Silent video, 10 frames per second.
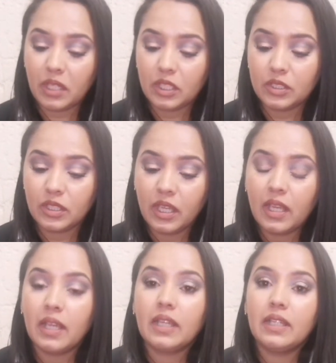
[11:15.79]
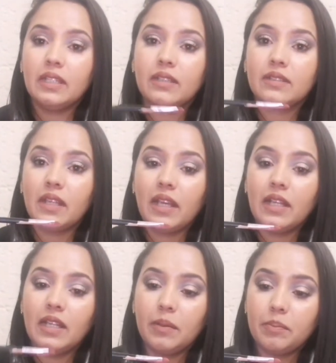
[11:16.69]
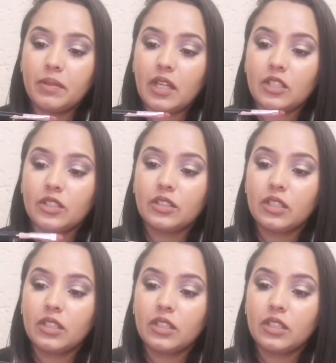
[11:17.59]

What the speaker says: brush is a lip brush.